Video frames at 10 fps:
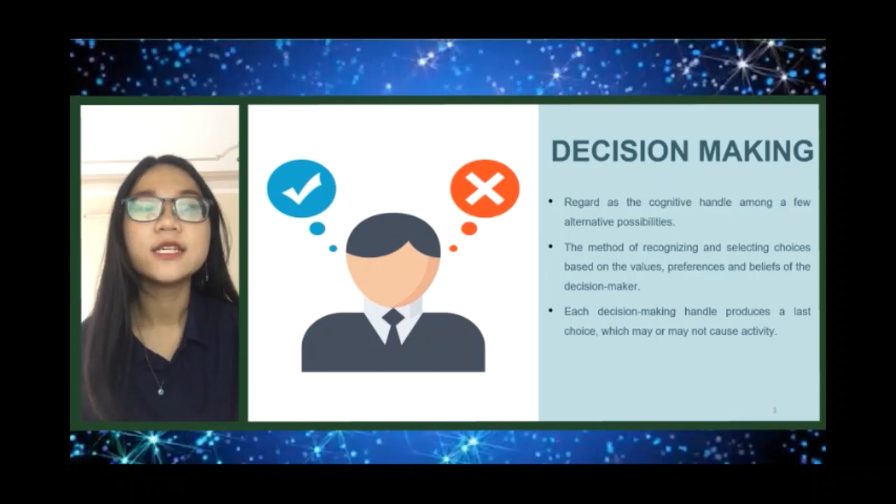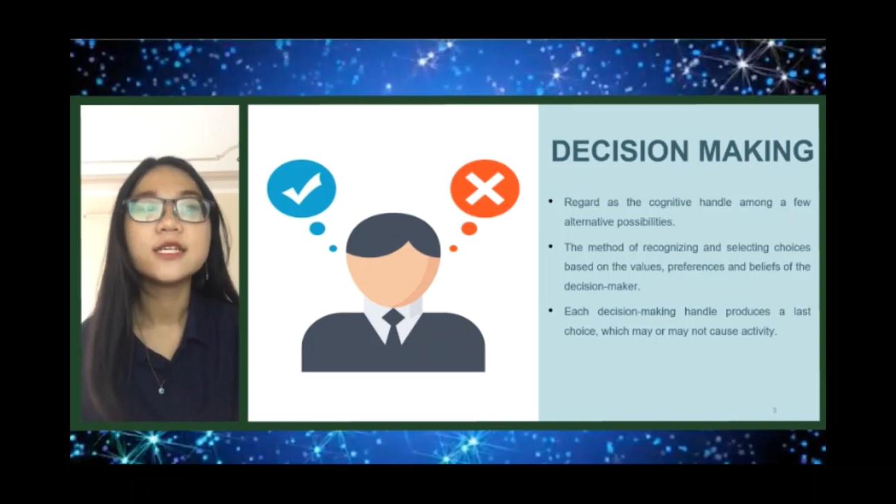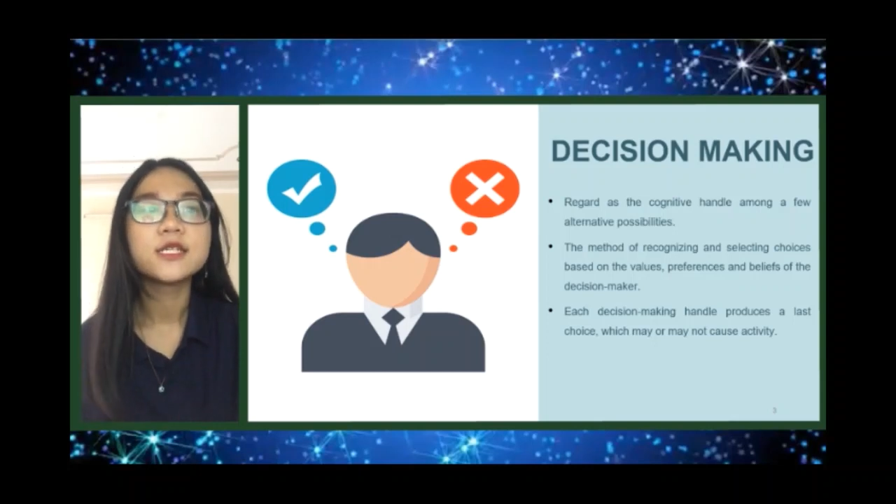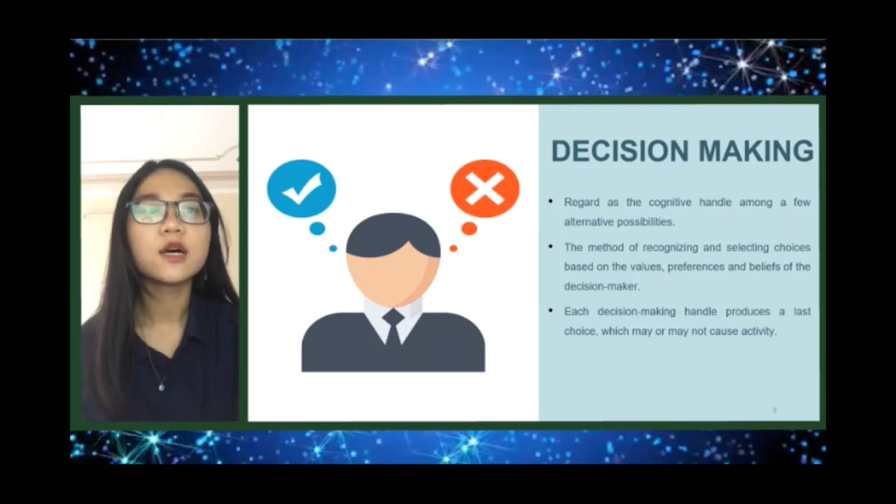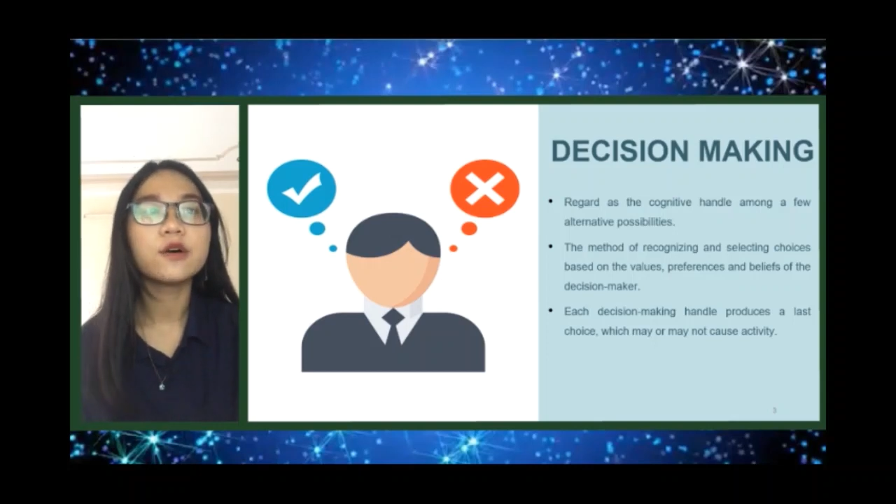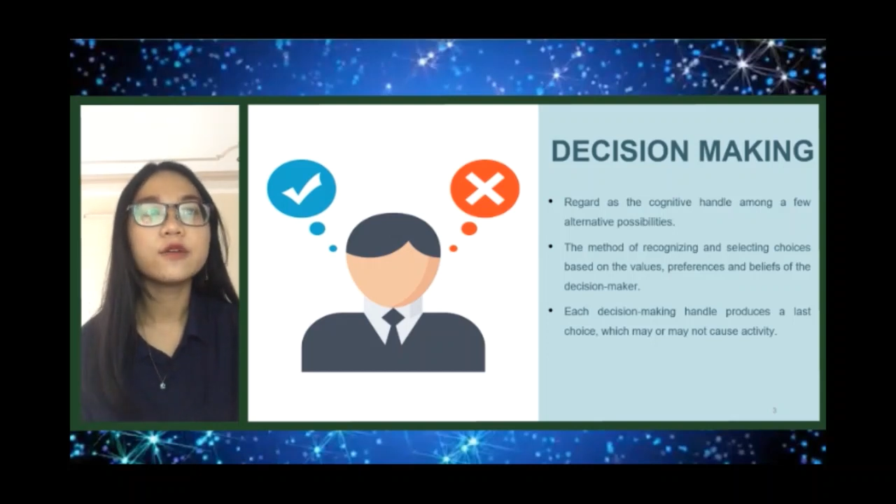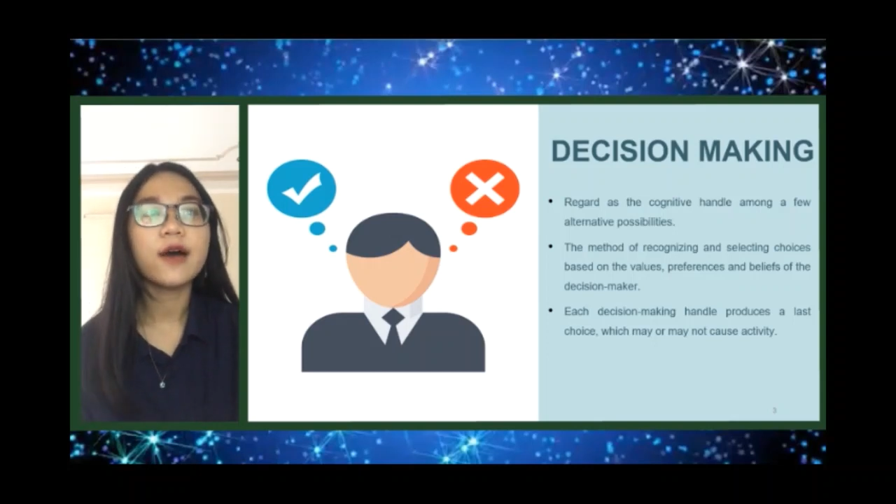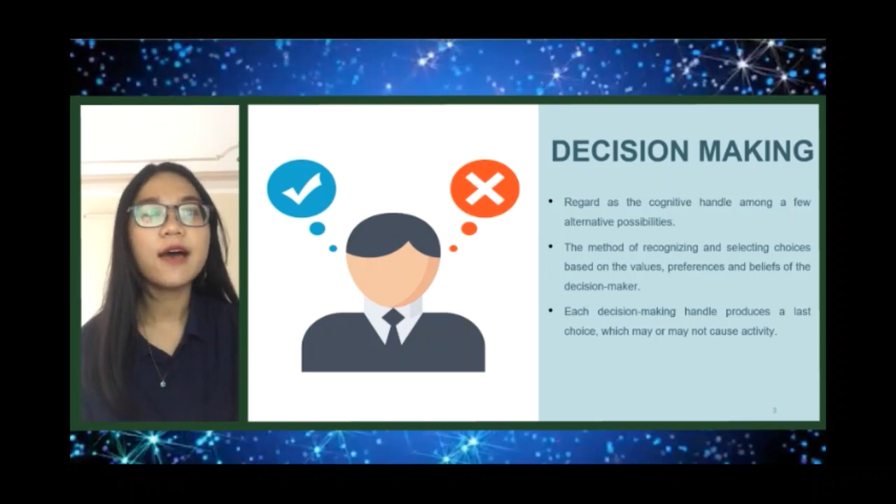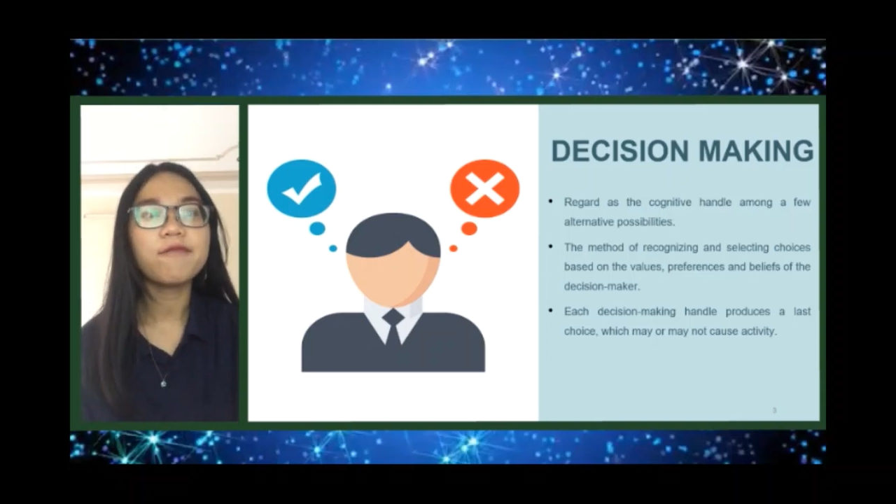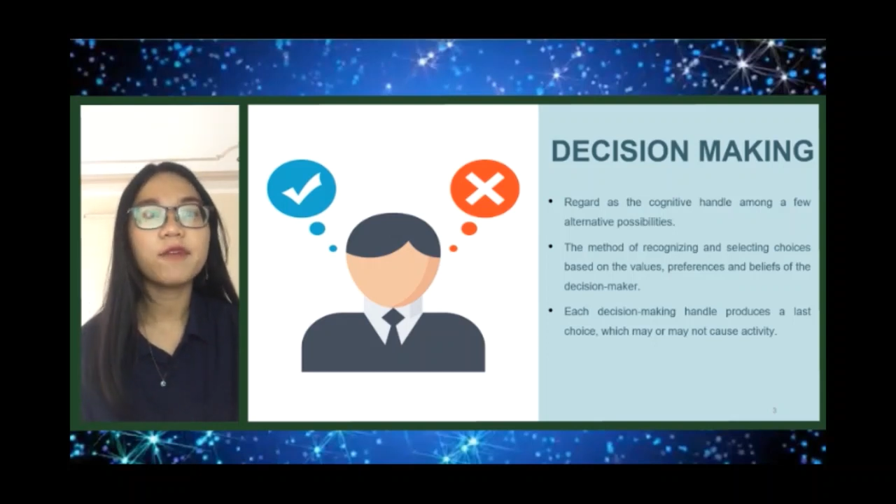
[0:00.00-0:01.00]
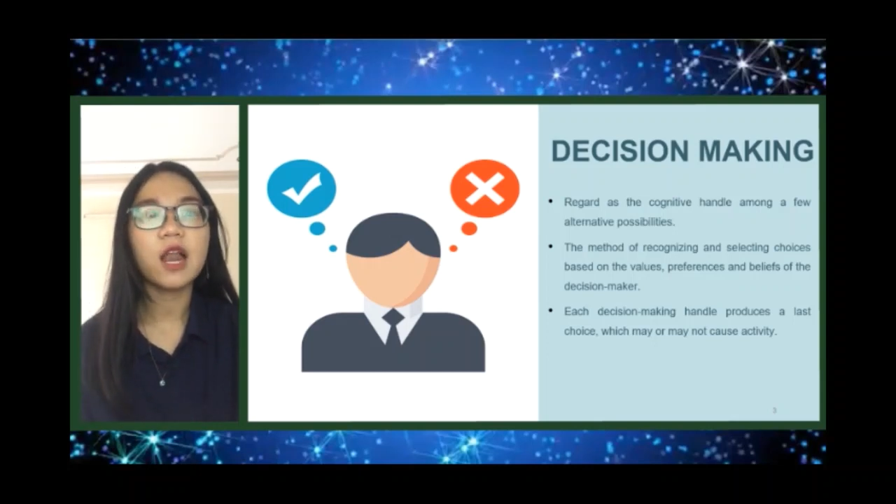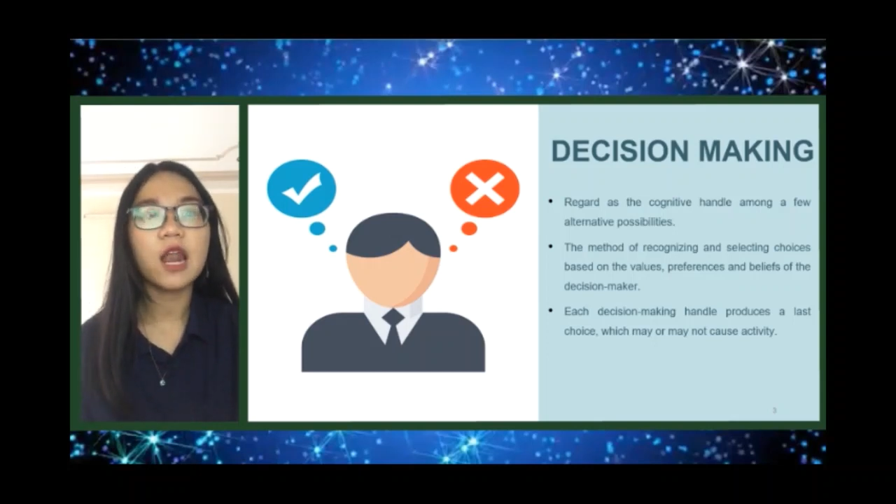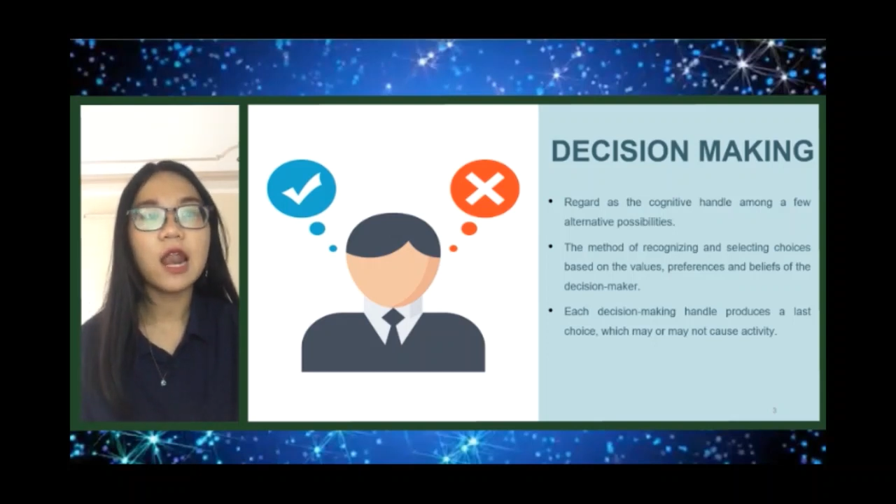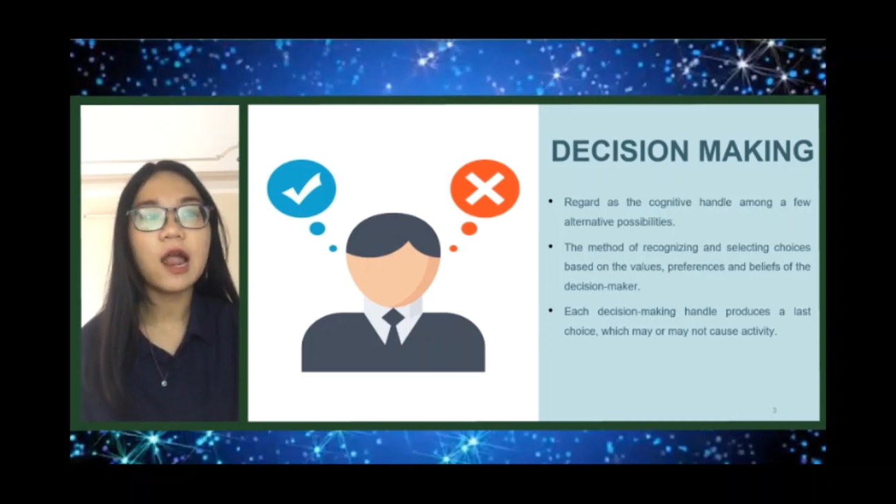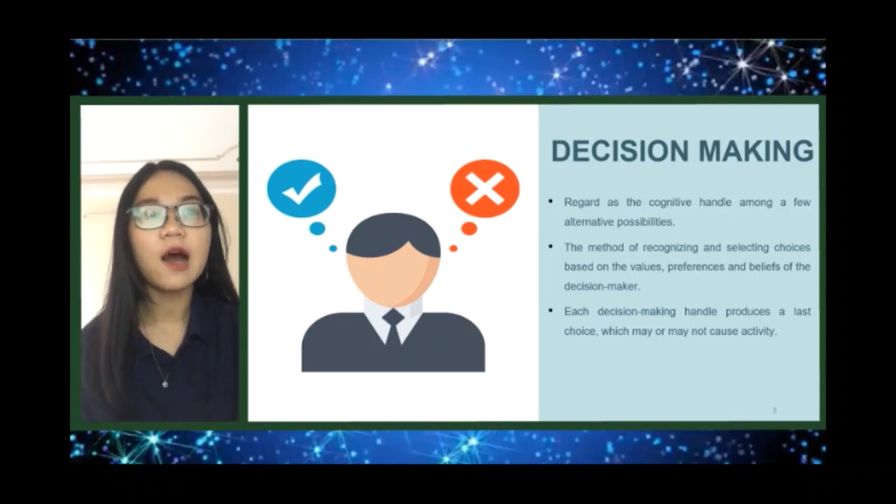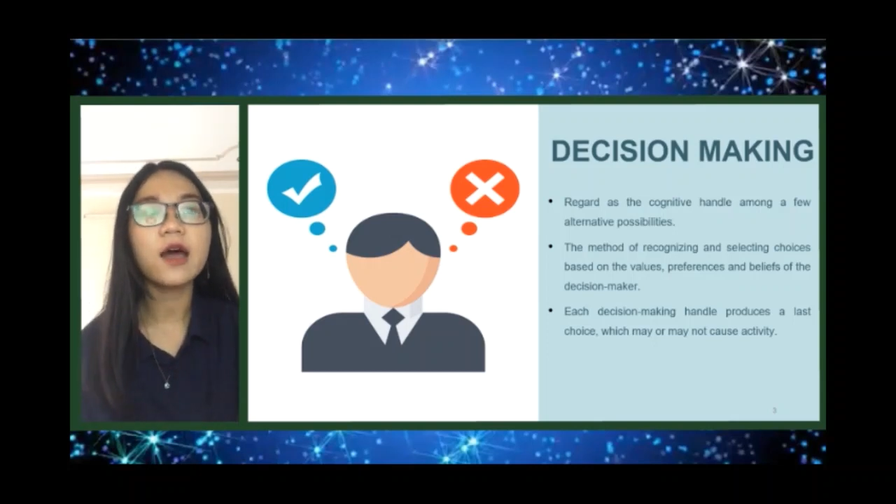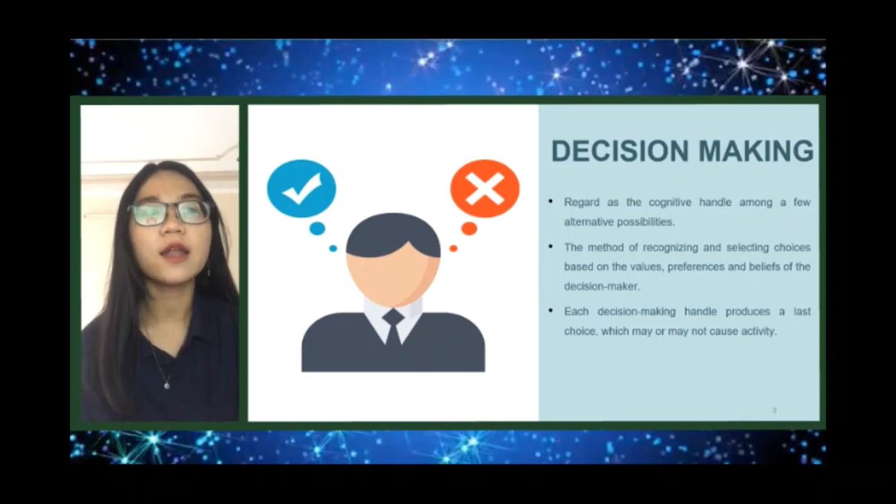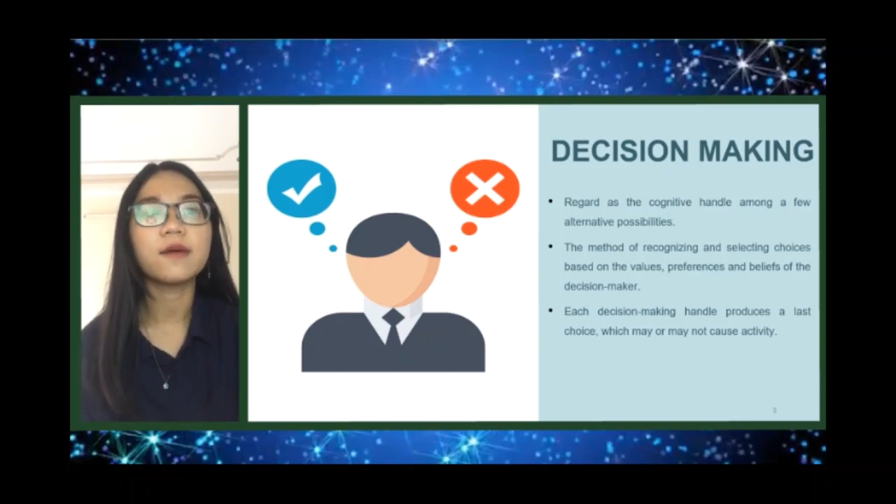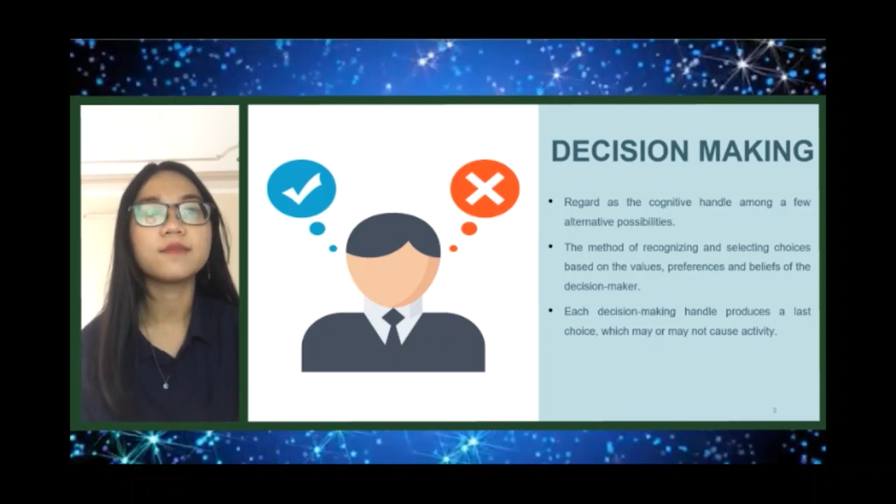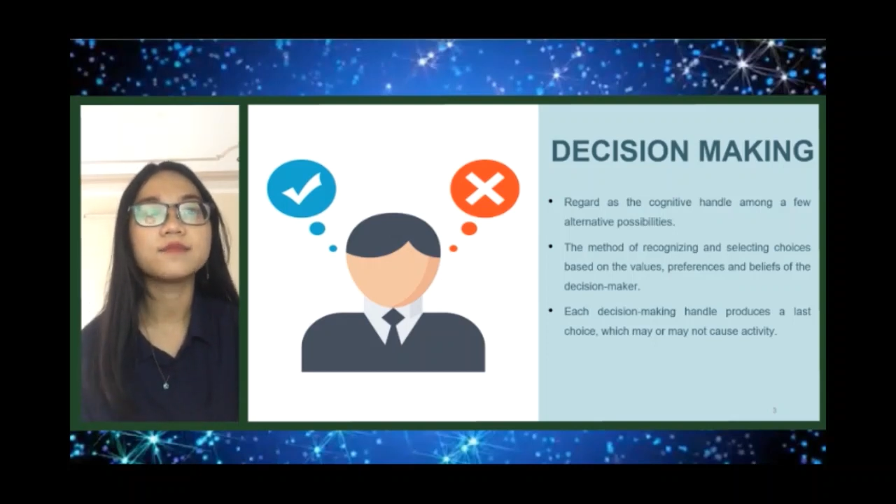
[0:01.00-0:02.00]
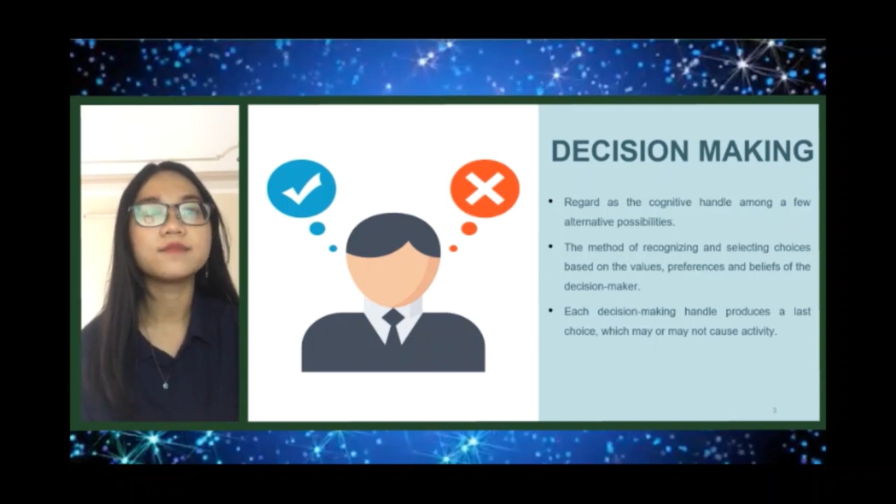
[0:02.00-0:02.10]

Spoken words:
So you have a lot of